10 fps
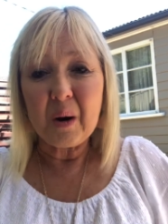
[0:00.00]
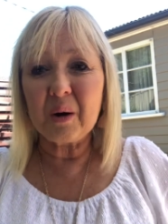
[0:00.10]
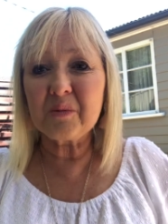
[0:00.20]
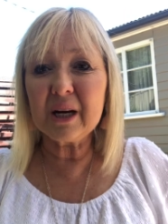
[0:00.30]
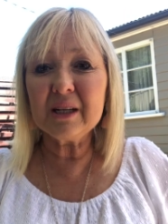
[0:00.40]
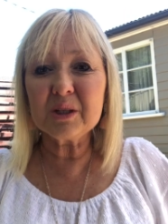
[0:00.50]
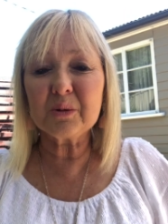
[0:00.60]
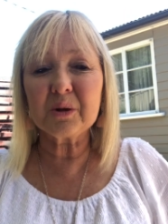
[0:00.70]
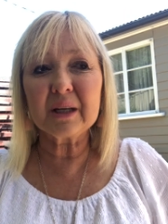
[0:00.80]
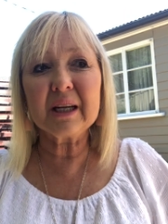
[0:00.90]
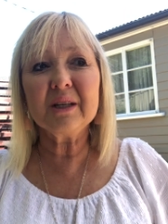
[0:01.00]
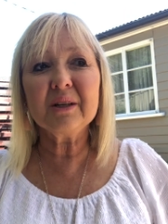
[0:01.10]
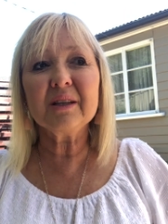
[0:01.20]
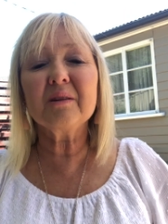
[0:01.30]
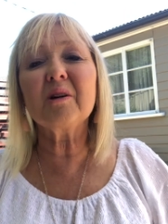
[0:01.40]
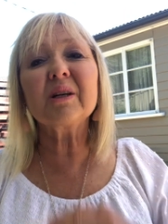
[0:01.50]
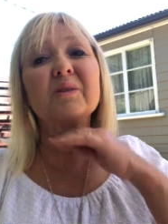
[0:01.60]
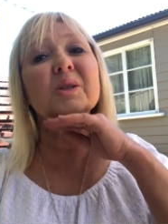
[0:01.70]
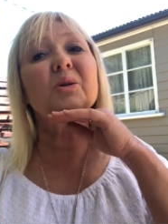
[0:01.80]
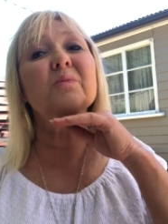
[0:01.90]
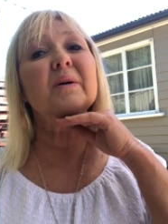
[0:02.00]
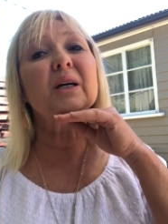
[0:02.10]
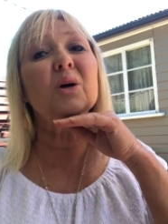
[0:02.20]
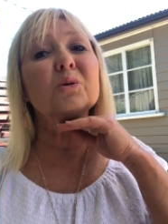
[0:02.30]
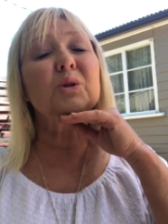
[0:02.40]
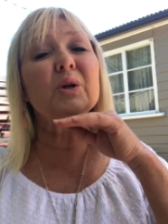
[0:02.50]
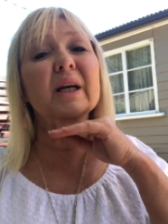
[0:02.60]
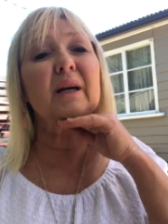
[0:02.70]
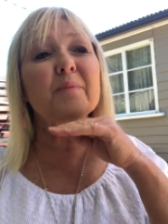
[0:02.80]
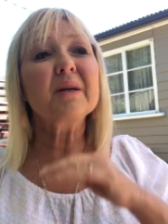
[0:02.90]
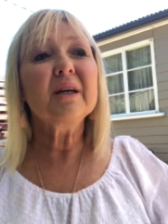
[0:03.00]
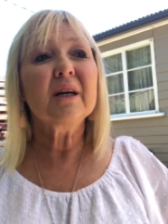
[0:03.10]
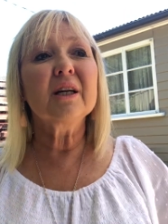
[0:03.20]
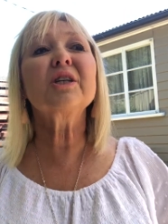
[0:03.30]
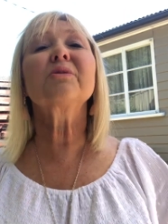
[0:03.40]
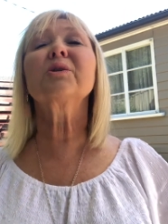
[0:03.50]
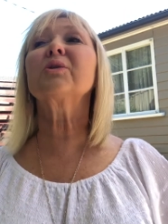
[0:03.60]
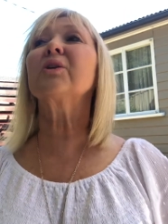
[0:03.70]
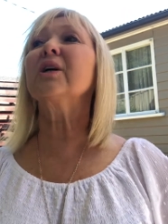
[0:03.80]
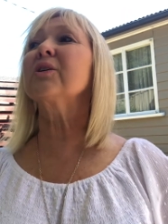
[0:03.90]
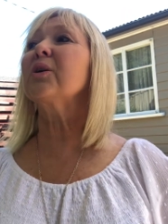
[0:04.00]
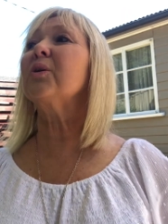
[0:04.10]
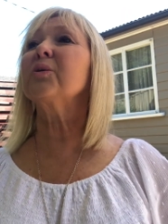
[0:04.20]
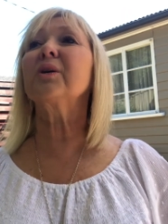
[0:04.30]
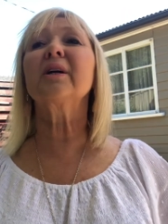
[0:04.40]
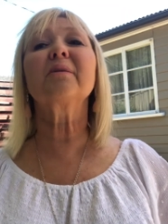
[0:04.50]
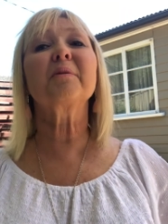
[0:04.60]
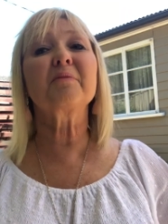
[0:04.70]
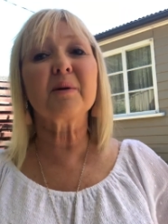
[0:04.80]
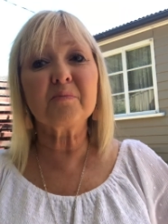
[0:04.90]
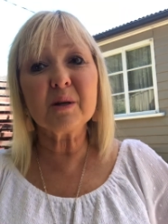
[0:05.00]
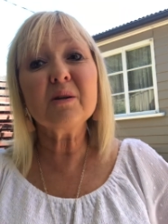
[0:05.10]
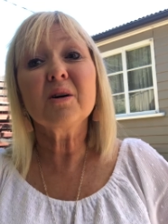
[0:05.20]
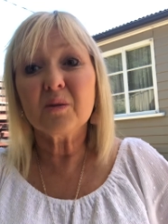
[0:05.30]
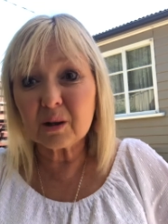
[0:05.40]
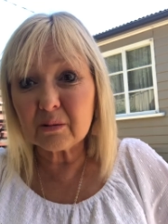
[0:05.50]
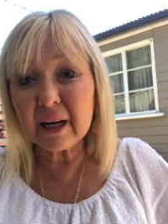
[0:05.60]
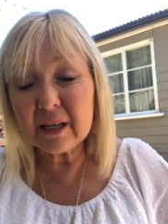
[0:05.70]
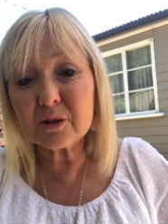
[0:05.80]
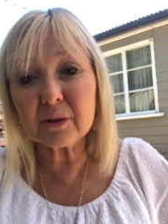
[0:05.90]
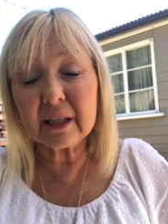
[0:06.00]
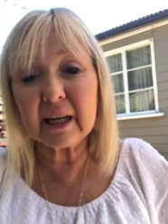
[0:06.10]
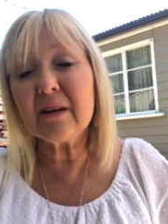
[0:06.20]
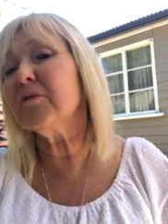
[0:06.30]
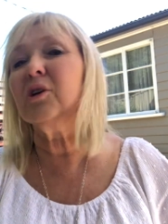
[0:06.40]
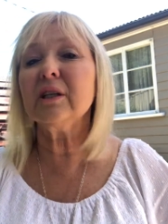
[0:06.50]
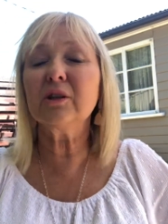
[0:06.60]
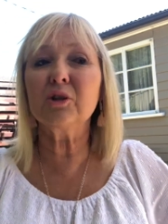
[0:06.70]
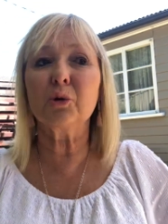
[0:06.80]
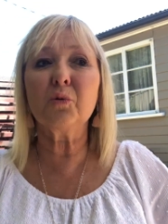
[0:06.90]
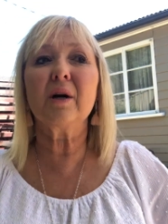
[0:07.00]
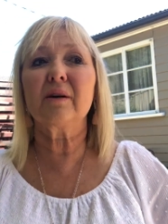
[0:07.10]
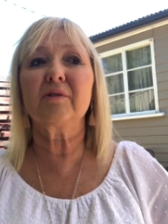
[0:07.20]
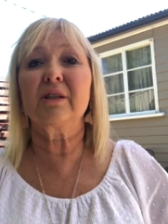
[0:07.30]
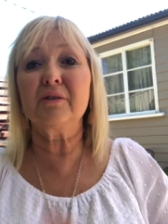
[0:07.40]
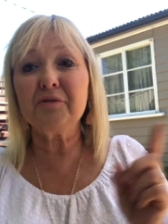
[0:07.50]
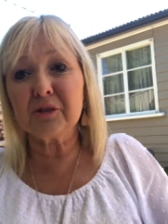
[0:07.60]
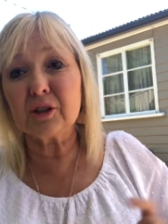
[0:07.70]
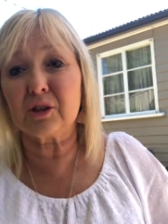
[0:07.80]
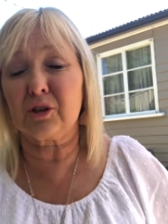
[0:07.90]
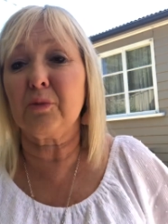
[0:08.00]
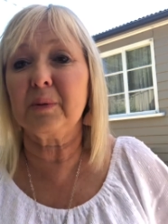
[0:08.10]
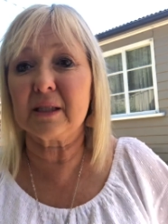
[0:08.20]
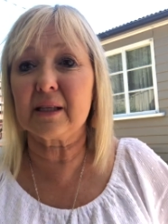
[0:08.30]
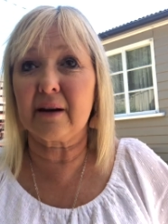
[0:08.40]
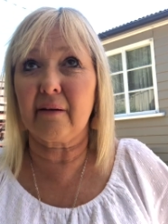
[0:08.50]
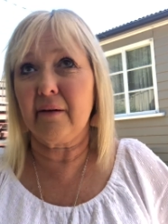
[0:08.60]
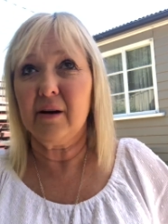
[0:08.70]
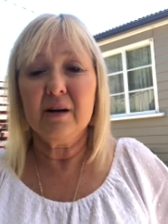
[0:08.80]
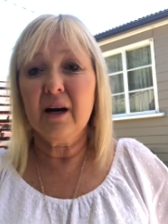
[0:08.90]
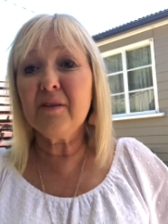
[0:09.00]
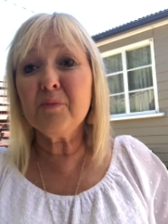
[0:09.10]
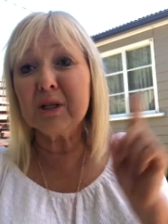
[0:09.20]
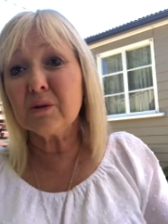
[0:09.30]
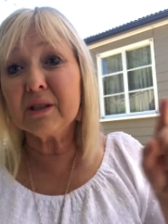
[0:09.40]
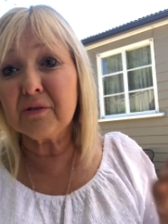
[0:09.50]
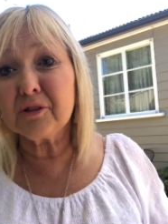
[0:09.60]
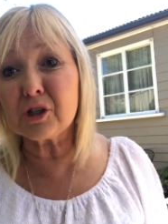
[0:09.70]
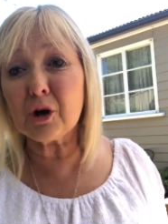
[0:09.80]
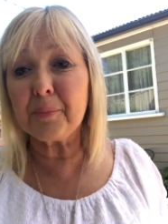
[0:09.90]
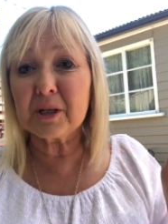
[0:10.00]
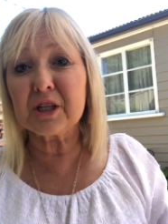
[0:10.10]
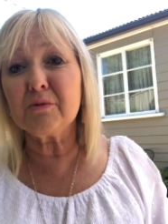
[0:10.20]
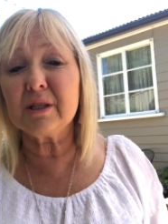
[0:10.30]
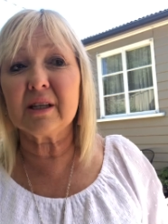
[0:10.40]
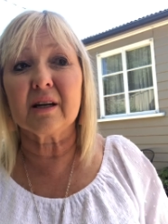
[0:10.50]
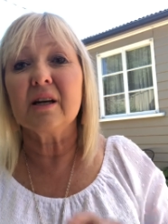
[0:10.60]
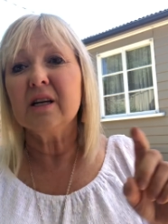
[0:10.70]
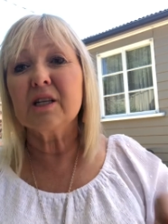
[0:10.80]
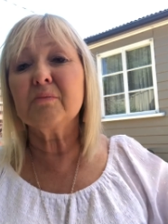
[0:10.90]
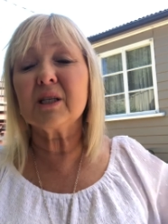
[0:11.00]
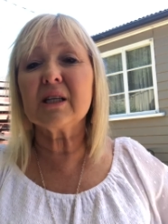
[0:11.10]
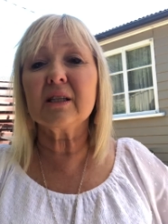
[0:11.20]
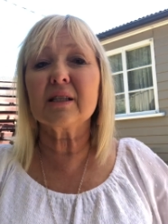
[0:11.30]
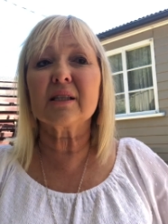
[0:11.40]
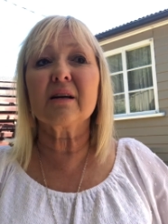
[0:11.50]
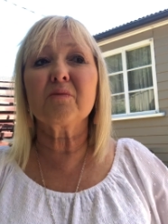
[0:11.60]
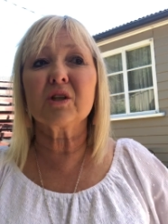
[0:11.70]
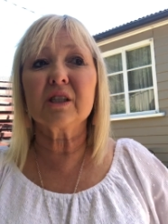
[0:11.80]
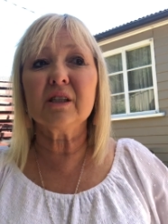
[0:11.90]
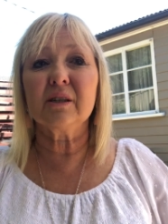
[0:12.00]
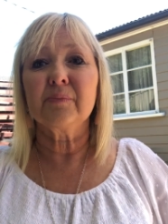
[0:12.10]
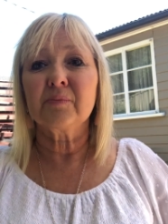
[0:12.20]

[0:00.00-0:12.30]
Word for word: I ran into her again. You know the one I was talking about, hold your head up, and she was trying to hold her head up above me? Well, I ran into her again right in the doorway of a different shopping centre. I even went to a different shop and she was there. She must have had the same idea.